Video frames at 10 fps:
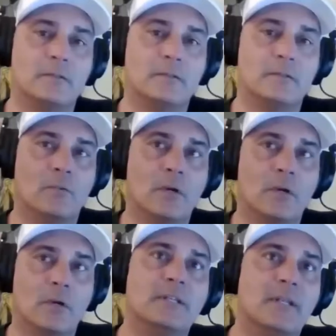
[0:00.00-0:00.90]

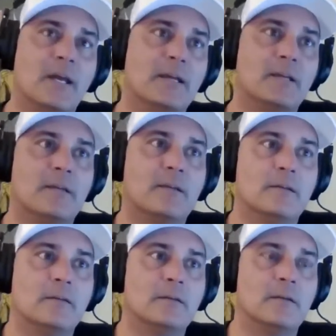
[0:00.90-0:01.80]
what's it like
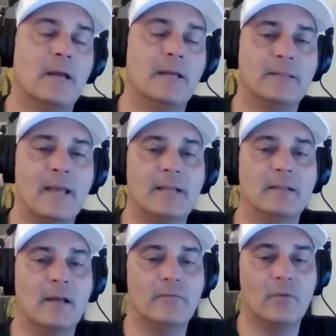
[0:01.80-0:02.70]
at that
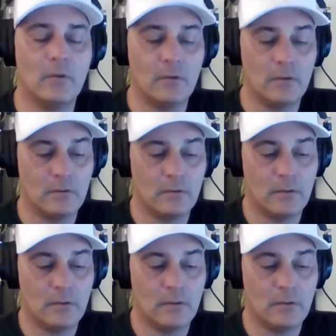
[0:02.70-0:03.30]
level